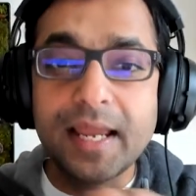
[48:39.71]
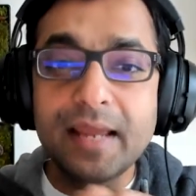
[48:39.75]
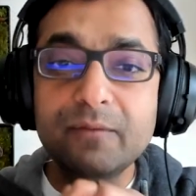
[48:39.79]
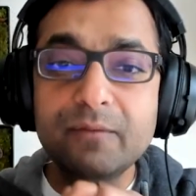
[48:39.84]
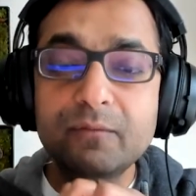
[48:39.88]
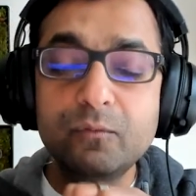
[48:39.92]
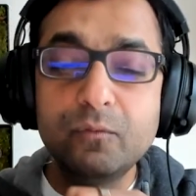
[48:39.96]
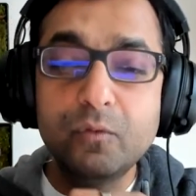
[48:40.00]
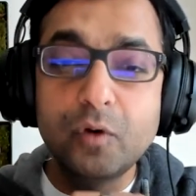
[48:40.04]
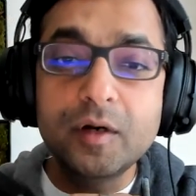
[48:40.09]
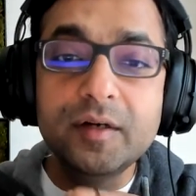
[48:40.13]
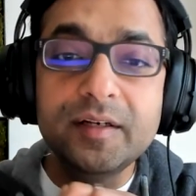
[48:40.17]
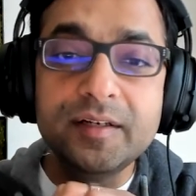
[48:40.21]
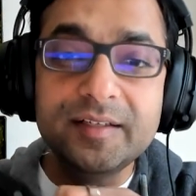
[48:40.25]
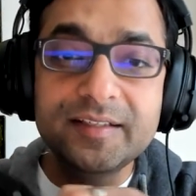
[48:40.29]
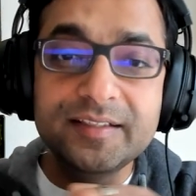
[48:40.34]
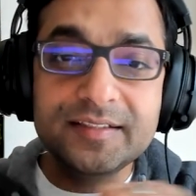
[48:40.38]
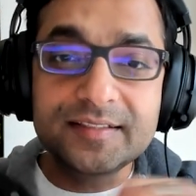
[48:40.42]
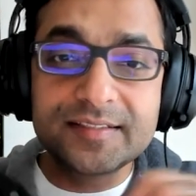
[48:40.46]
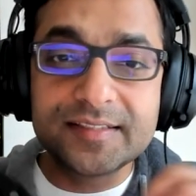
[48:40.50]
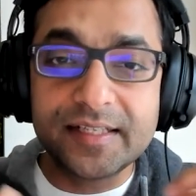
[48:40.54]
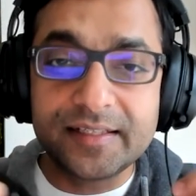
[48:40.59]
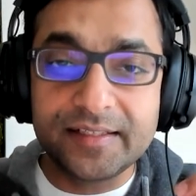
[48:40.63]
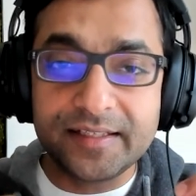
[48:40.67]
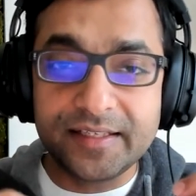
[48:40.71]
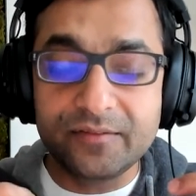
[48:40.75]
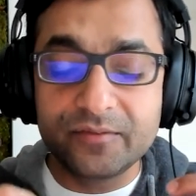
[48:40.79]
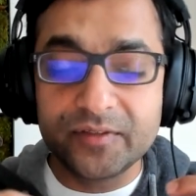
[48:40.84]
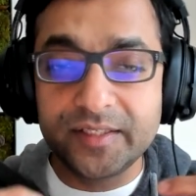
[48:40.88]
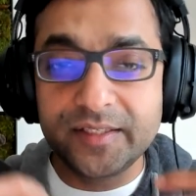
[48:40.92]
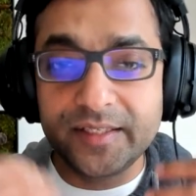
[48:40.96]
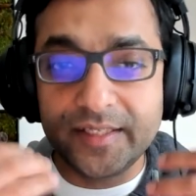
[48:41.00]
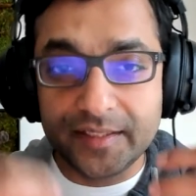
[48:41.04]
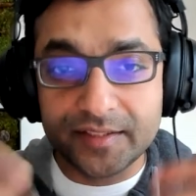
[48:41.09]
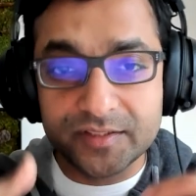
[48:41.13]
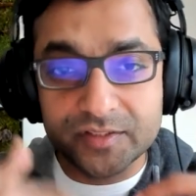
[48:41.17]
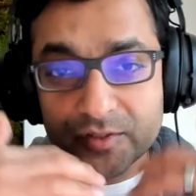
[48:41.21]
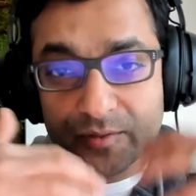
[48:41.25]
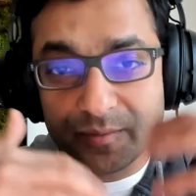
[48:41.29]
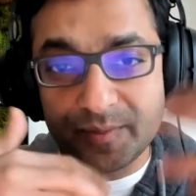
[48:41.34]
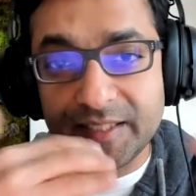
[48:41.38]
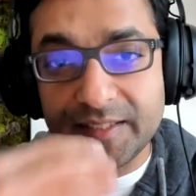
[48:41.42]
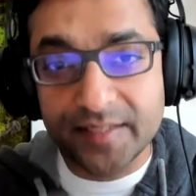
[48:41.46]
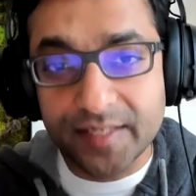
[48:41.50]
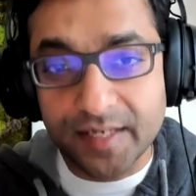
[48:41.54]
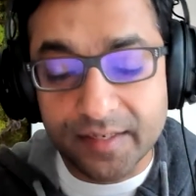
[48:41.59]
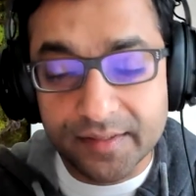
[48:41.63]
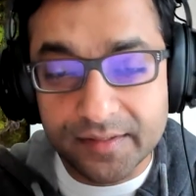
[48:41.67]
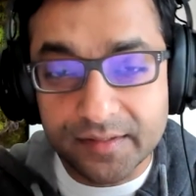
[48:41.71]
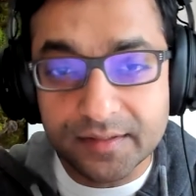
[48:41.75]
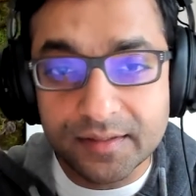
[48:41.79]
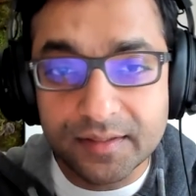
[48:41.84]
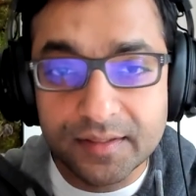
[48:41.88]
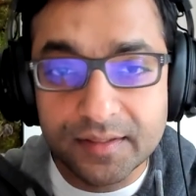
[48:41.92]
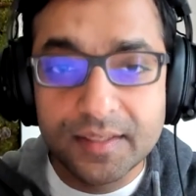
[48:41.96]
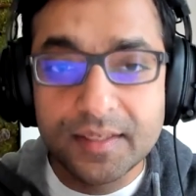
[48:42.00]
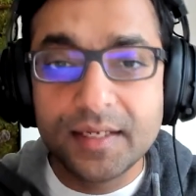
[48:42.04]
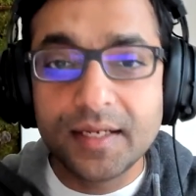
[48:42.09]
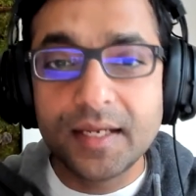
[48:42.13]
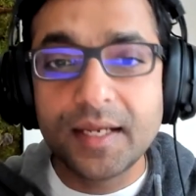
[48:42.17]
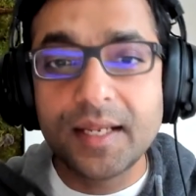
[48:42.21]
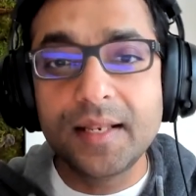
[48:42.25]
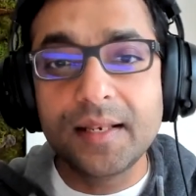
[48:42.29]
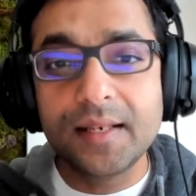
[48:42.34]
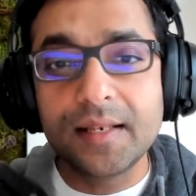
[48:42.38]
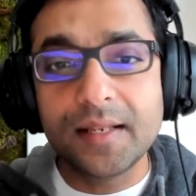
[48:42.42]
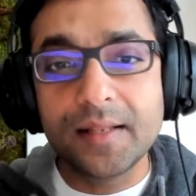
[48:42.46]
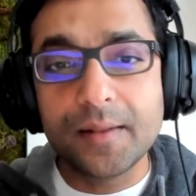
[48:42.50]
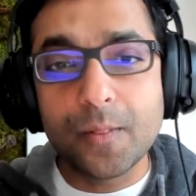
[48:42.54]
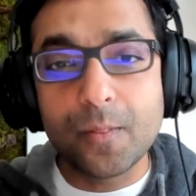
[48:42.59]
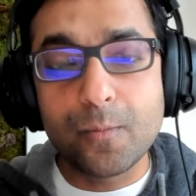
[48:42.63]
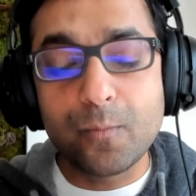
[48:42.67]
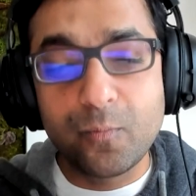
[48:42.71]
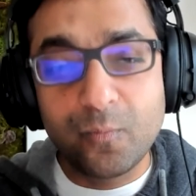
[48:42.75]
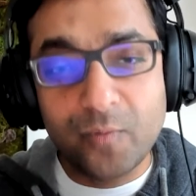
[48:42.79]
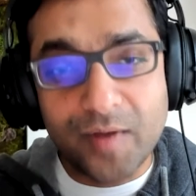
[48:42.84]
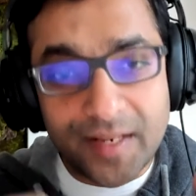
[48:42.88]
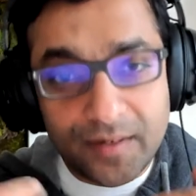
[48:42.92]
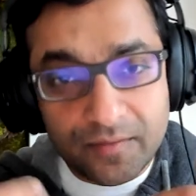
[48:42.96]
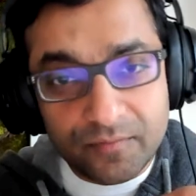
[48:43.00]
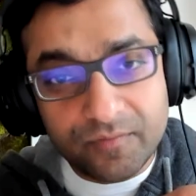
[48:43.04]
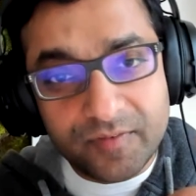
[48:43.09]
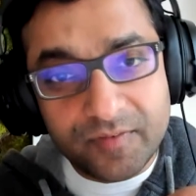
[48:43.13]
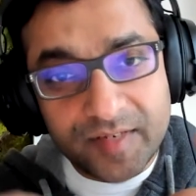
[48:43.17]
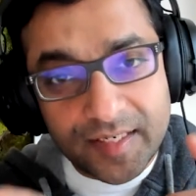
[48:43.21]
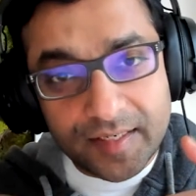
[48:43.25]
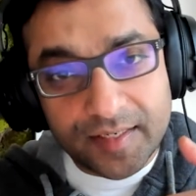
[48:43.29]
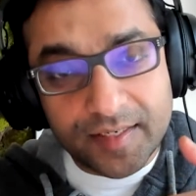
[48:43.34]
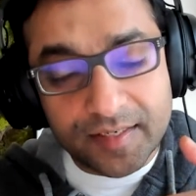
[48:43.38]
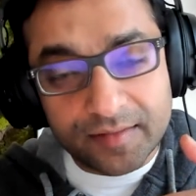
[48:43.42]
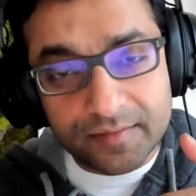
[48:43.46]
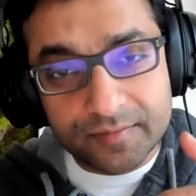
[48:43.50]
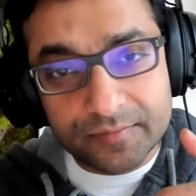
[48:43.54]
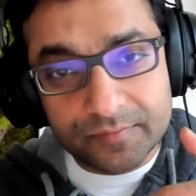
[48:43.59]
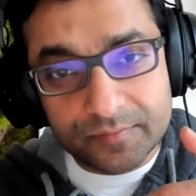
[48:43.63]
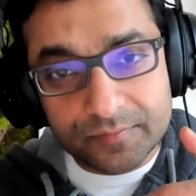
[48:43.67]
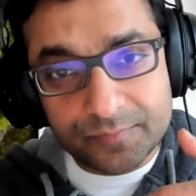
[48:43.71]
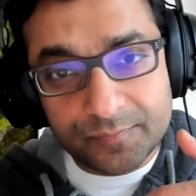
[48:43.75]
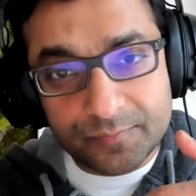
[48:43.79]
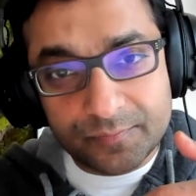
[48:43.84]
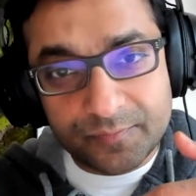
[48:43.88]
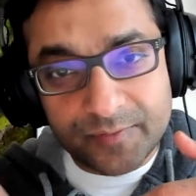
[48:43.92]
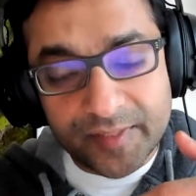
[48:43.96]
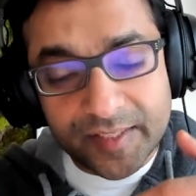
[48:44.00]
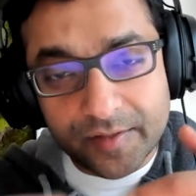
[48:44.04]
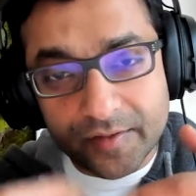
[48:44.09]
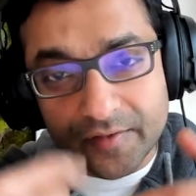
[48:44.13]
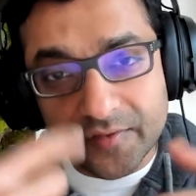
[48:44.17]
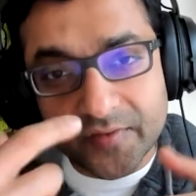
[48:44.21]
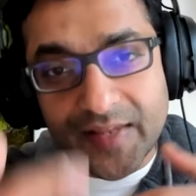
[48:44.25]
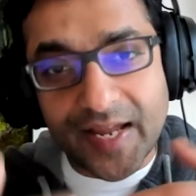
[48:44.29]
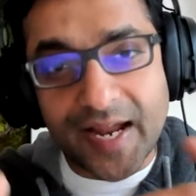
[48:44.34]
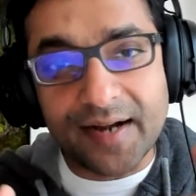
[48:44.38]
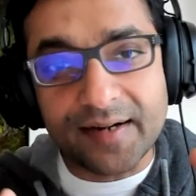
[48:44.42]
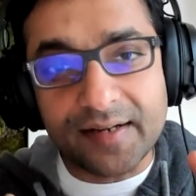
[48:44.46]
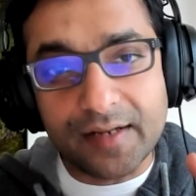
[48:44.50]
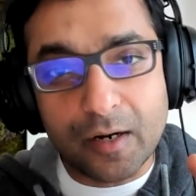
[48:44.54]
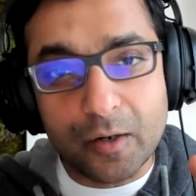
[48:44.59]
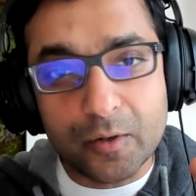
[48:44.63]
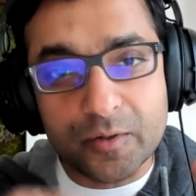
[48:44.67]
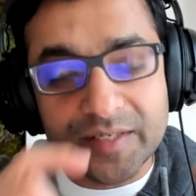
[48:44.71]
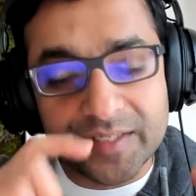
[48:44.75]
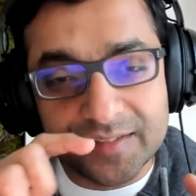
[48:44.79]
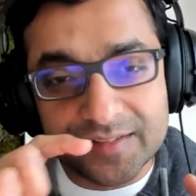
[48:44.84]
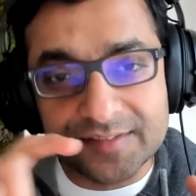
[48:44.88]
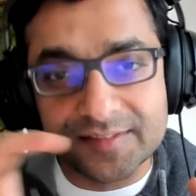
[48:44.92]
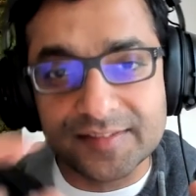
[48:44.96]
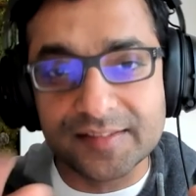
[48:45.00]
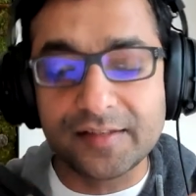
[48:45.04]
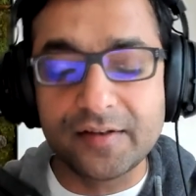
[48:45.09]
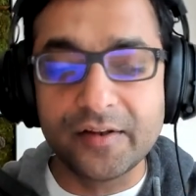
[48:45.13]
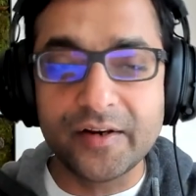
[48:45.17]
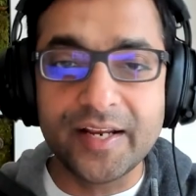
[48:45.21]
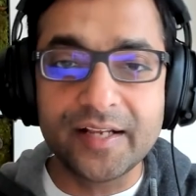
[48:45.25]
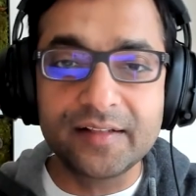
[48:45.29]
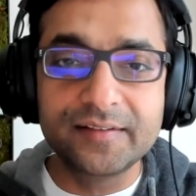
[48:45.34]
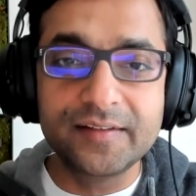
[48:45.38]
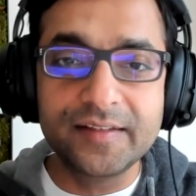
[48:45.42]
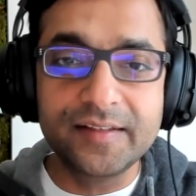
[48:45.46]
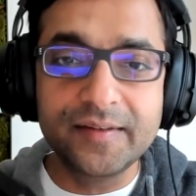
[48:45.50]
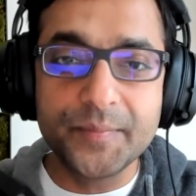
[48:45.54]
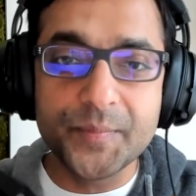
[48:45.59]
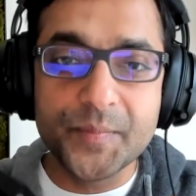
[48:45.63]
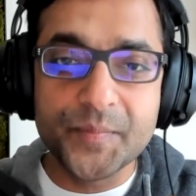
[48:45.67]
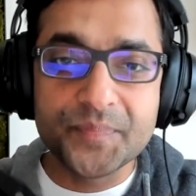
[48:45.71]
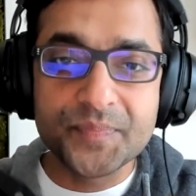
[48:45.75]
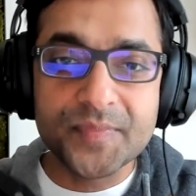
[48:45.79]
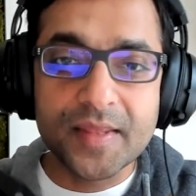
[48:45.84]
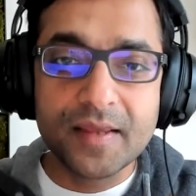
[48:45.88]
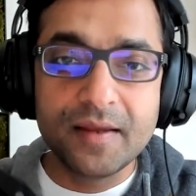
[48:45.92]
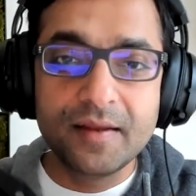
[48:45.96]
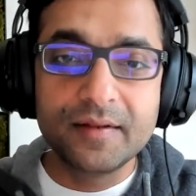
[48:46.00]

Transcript: and what it is that even needs to be done and when we can figure that out and it's the correct thing,